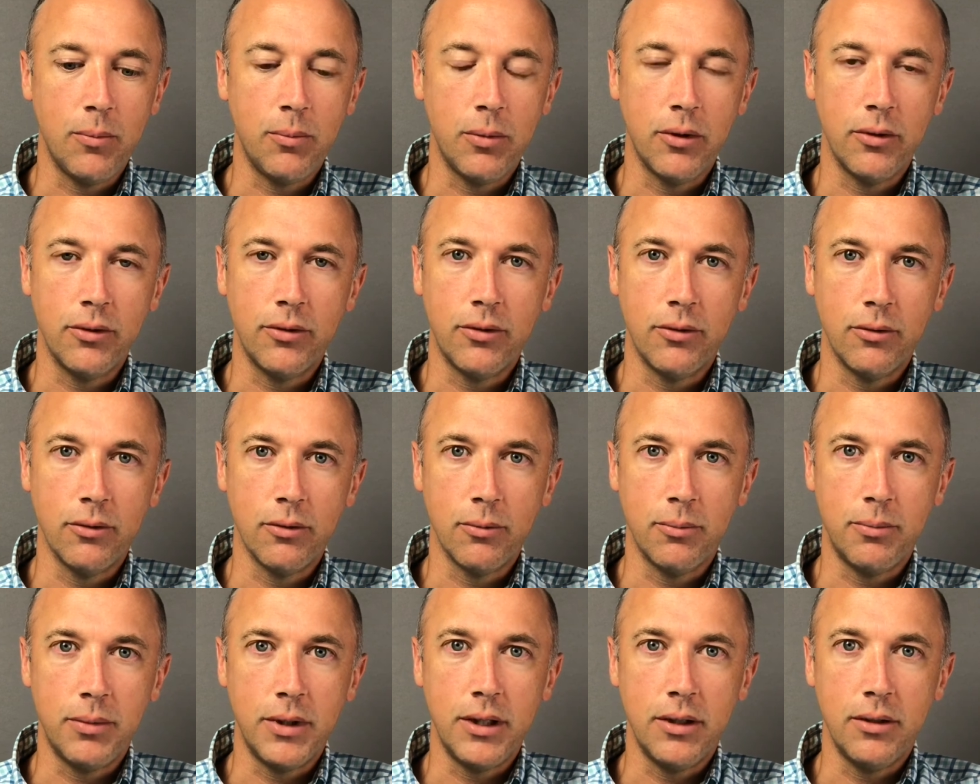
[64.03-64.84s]
that
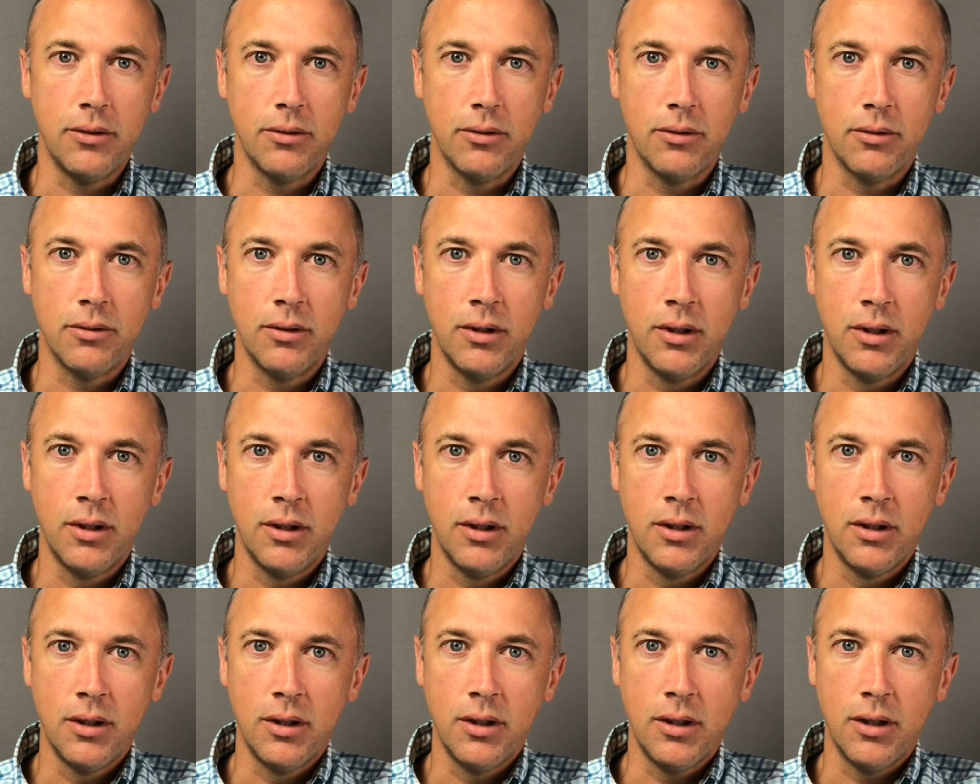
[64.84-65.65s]
personal appeal
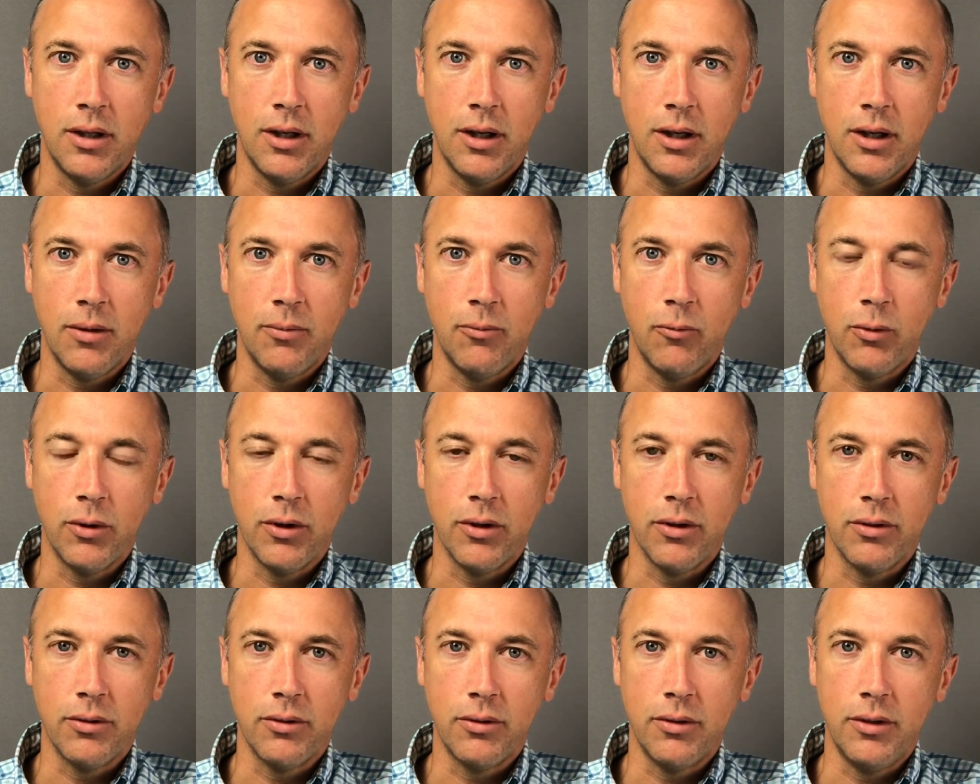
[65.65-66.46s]

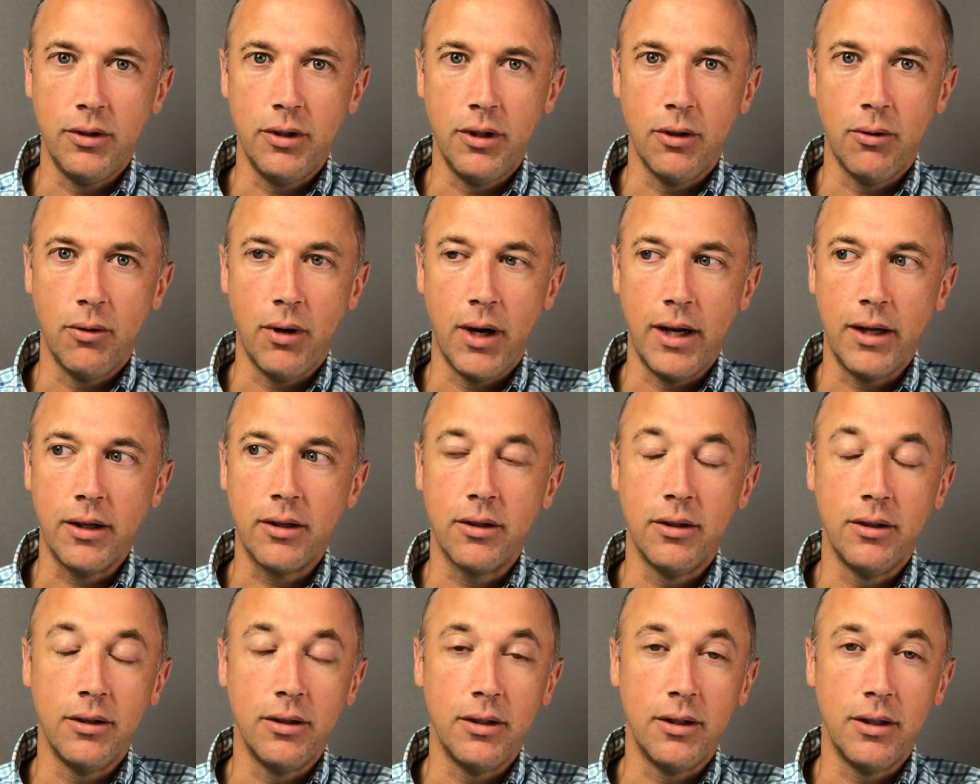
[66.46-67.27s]
where I
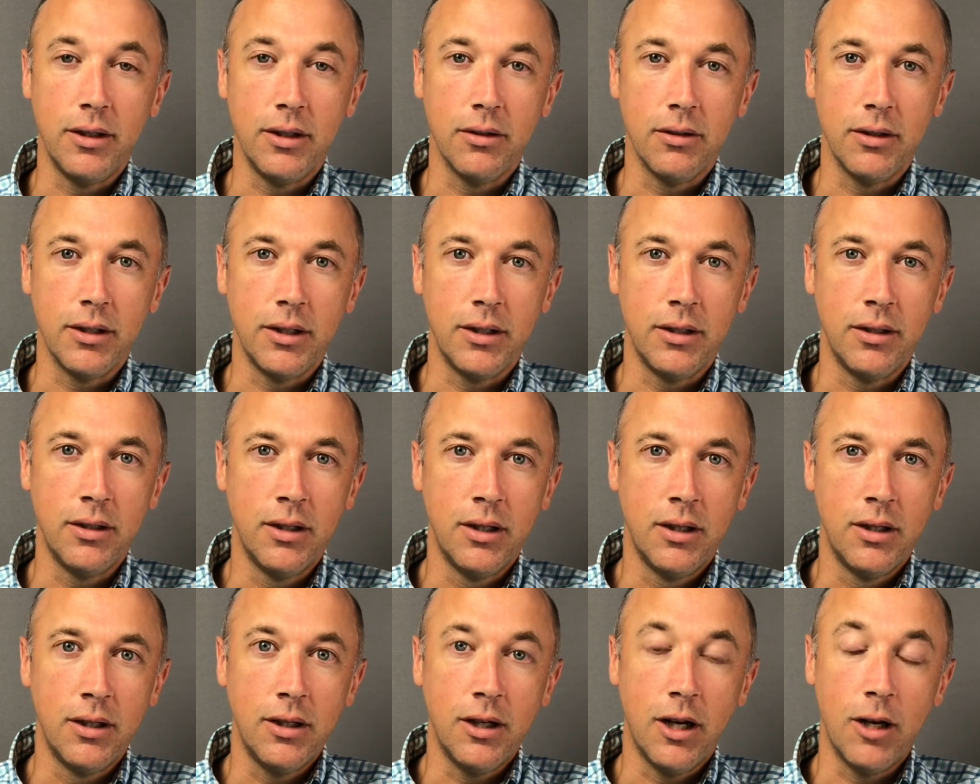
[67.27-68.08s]
could in theory
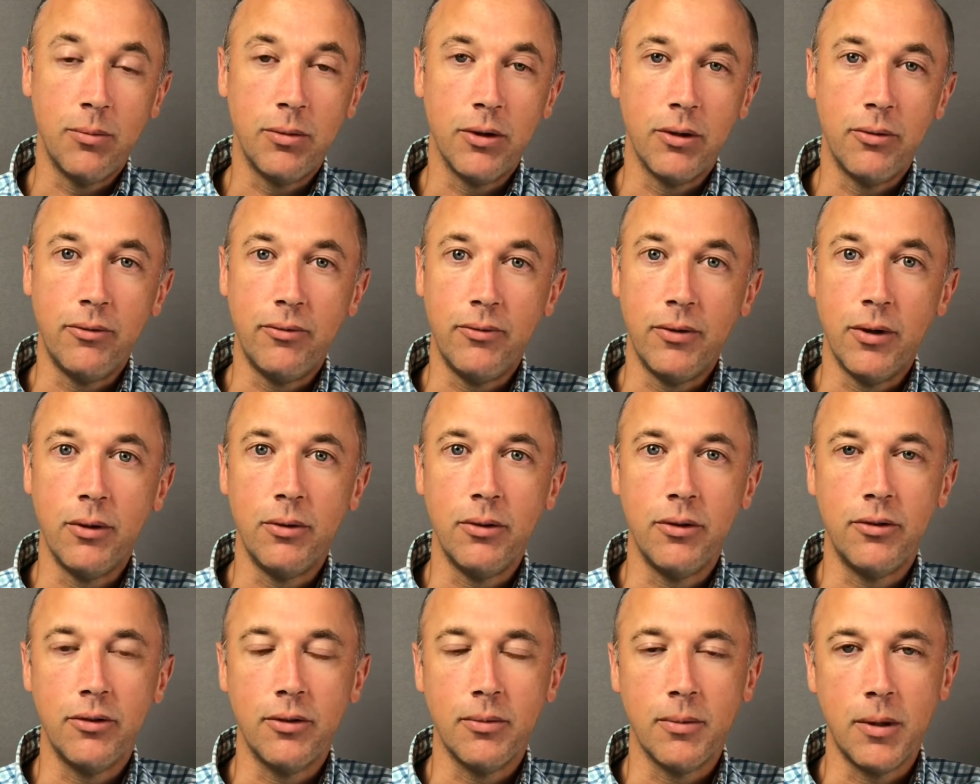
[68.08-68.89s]
upload
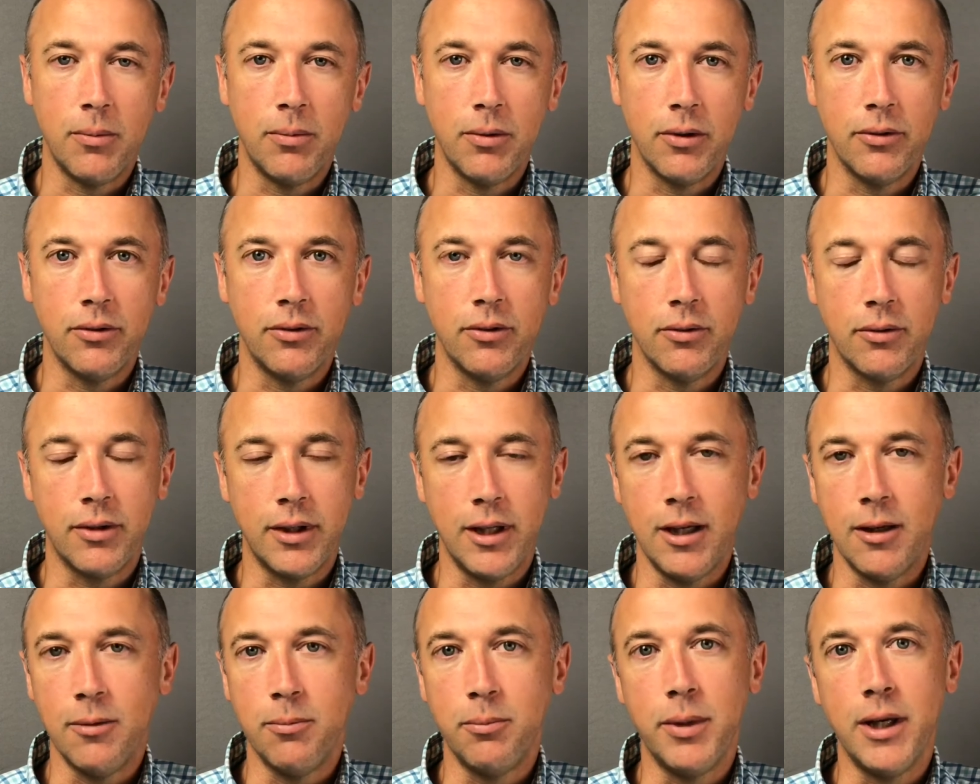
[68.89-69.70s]
photos on my personal
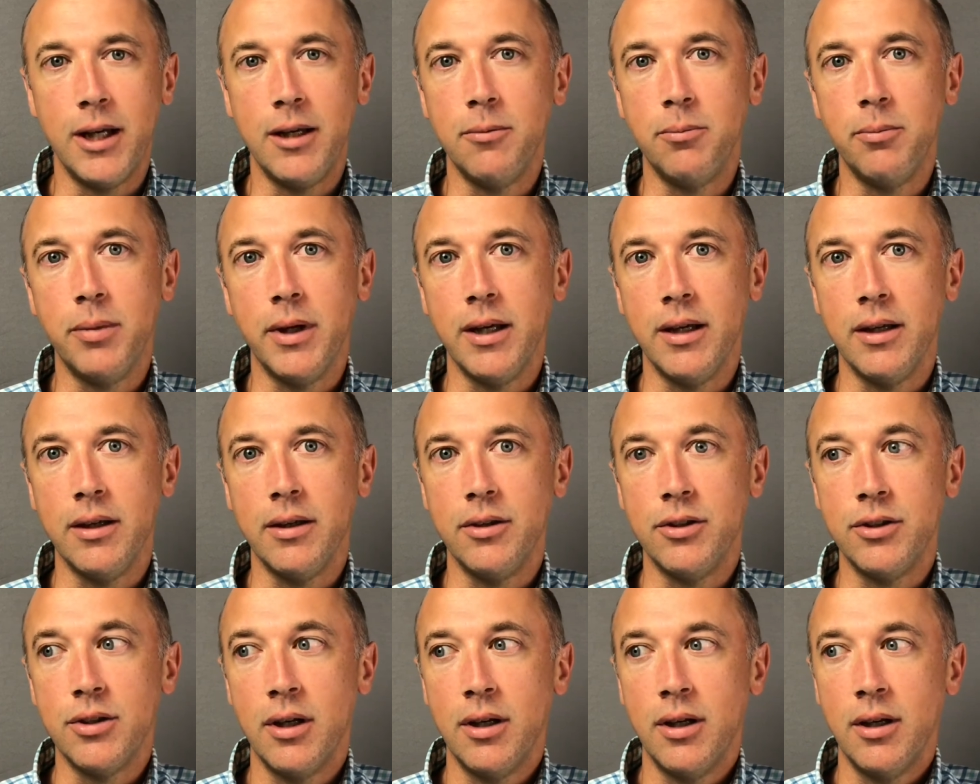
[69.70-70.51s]
campaign
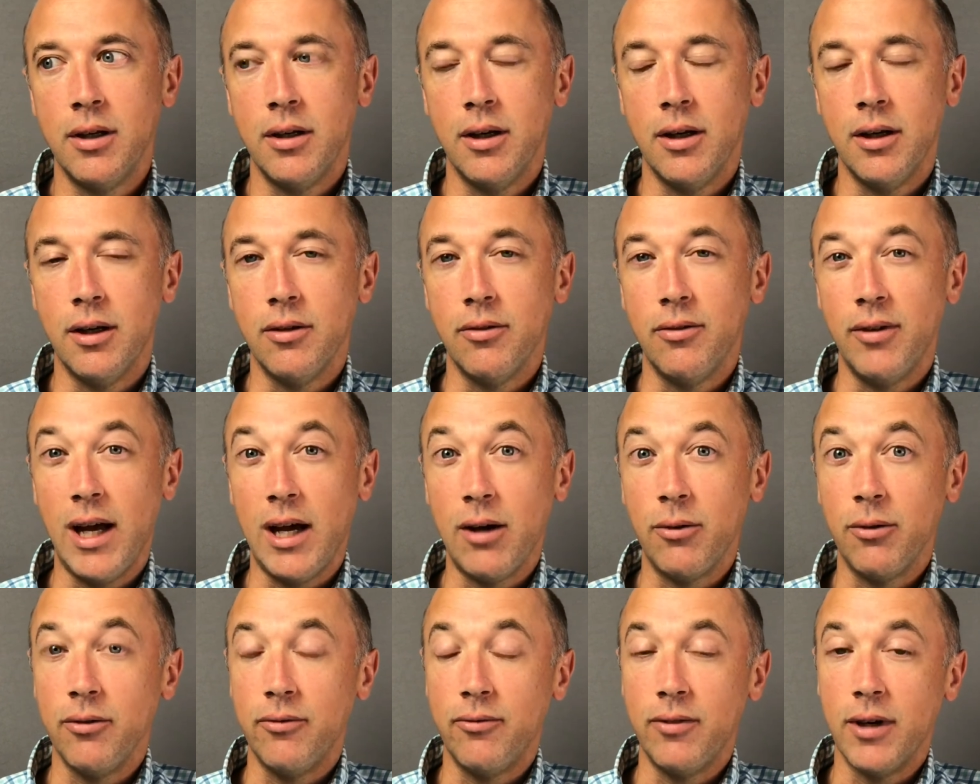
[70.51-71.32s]
page of
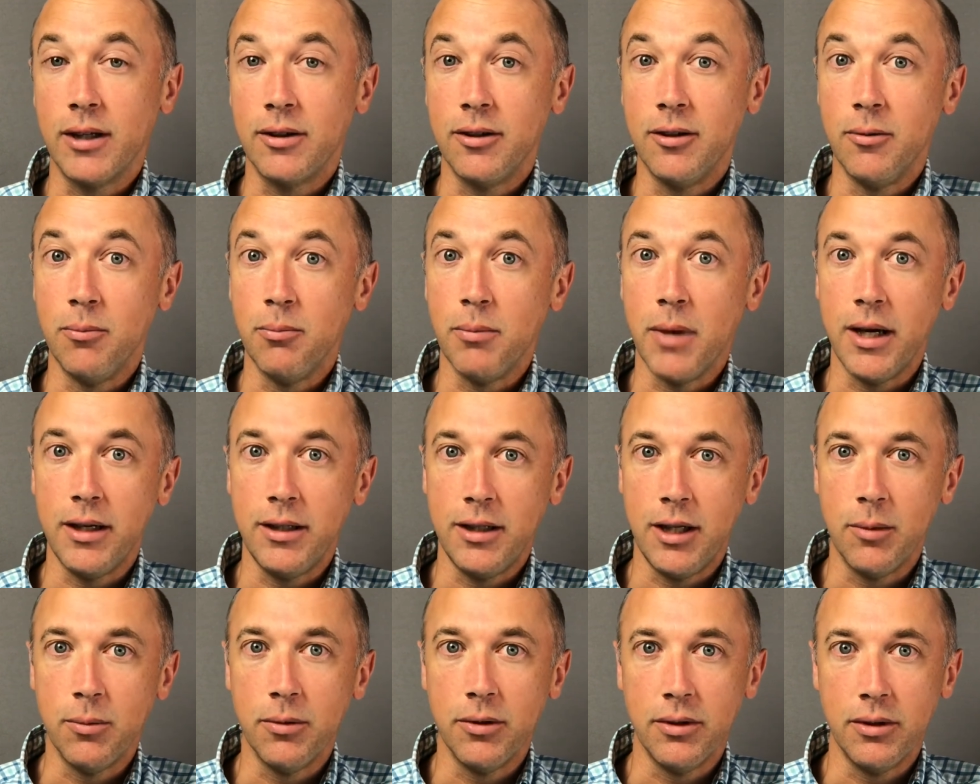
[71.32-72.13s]
how it affected my
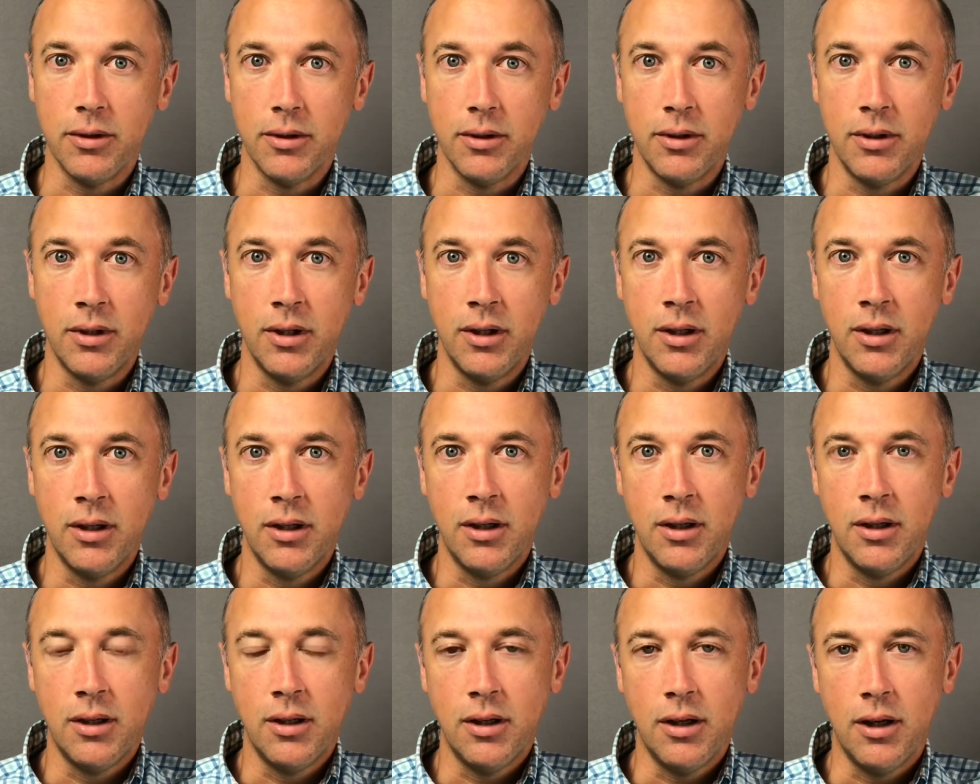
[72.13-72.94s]
neighborhood,
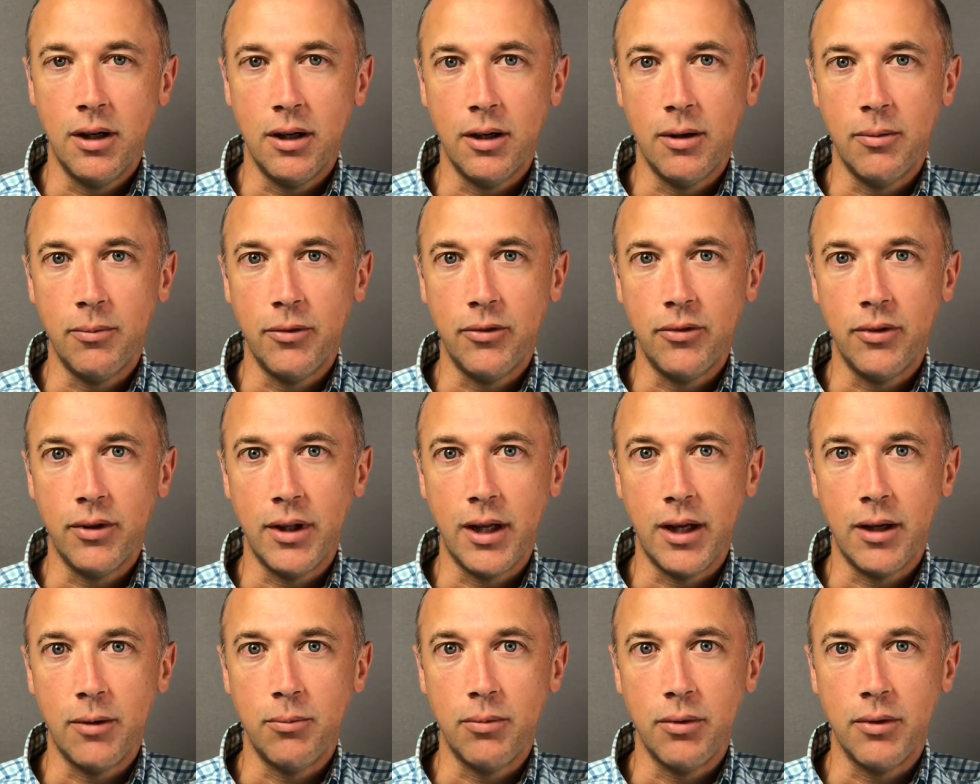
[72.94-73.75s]
so
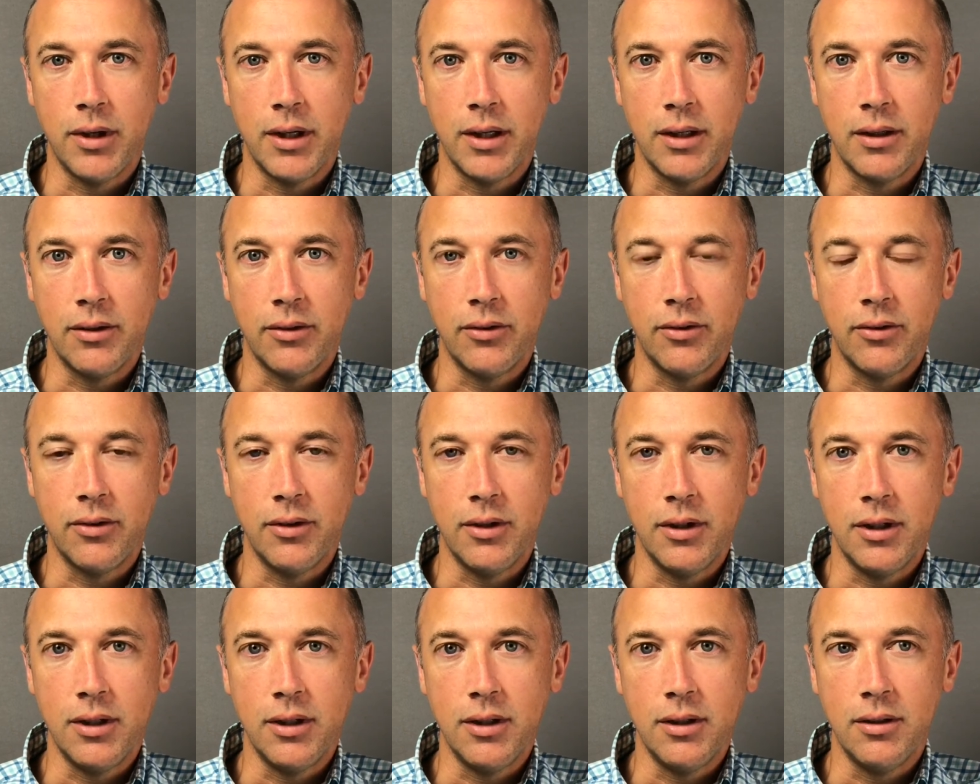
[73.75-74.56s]
that
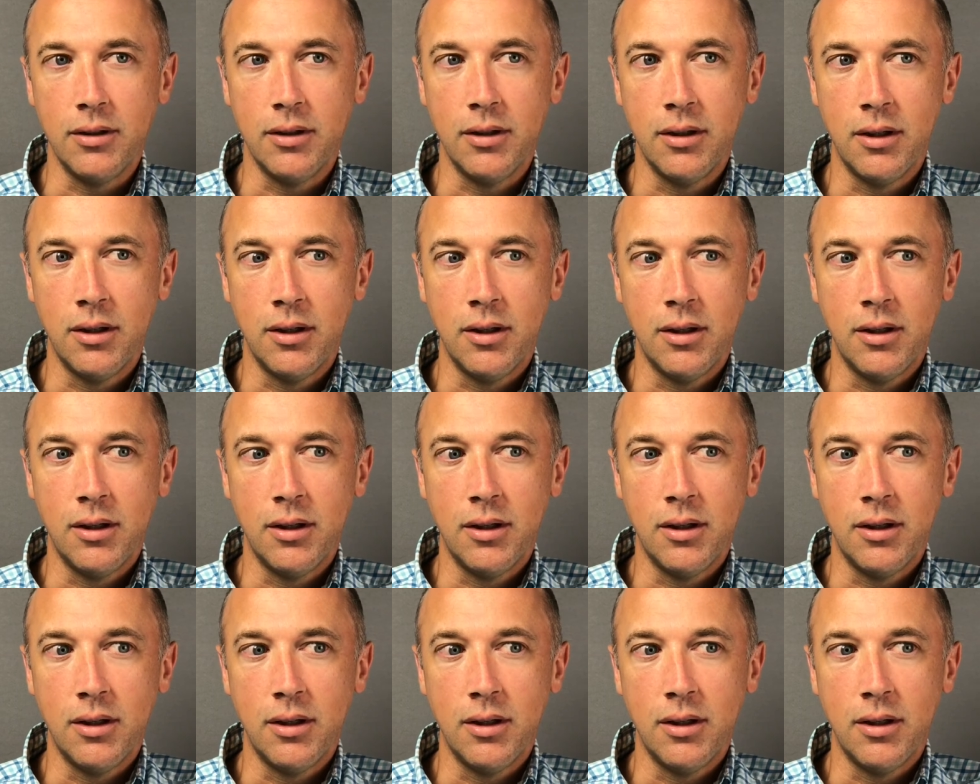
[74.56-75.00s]
brings this